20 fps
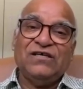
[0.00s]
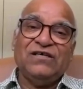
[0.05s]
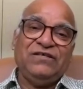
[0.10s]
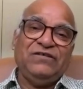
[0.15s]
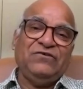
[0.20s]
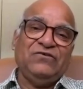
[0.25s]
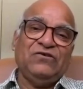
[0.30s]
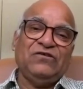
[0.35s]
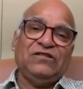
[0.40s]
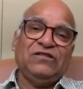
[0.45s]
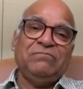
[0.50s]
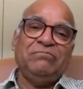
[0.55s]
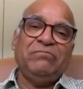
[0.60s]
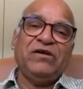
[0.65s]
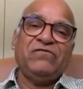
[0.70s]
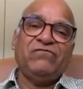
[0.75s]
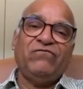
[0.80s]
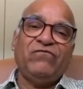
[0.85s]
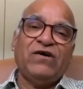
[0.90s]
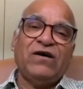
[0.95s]
you know, the
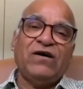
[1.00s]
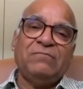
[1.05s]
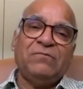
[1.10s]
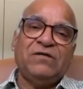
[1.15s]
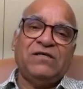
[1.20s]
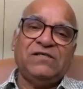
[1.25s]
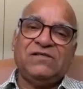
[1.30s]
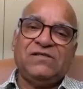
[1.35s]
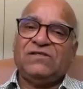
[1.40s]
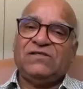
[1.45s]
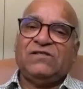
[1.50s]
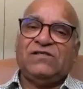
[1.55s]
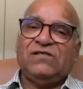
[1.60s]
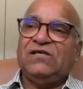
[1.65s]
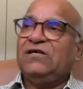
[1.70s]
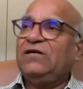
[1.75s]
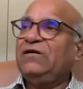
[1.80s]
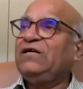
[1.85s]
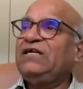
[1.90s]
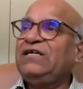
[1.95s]
big farmers.
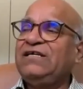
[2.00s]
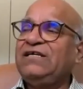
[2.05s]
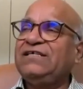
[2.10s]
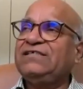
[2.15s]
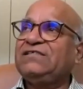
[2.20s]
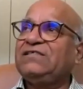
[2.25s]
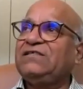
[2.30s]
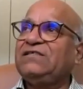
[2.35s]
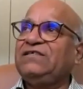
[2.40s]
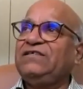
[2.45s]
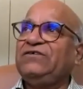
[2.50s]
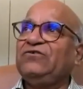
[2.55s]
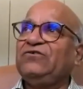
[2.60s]
You